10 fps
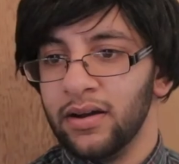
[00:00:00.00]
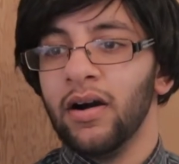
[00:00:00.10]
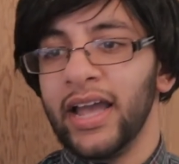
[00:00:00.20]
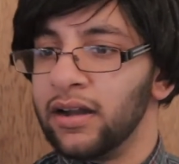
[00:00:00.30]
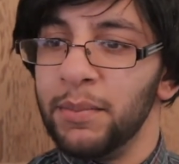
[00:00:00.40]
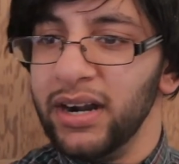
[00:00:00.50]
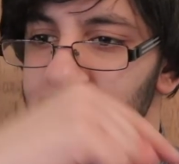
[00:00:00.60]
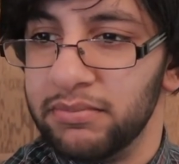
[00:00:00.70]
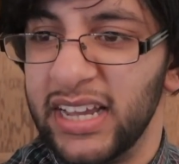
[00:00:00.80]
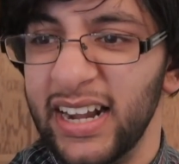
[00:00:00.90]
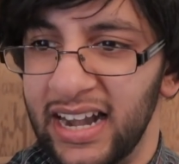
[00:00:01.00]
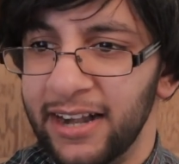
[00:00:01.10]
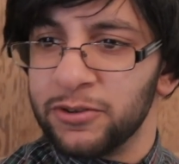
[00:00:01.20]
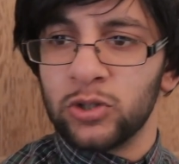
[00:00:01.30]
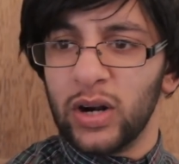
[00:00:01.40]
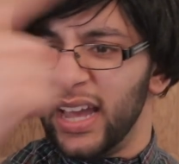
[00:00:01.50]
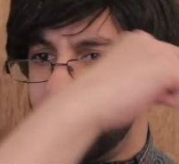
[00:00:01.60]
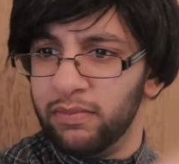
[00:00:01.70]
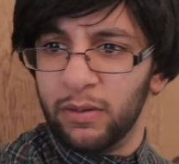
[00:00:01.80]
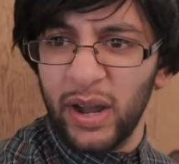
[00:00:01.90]
Okay, come on. You're getting late for school,
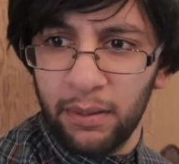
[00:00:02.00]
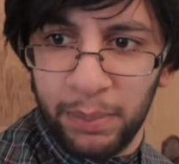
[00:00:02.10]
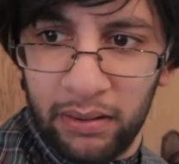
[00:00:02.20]
okay? Wake up.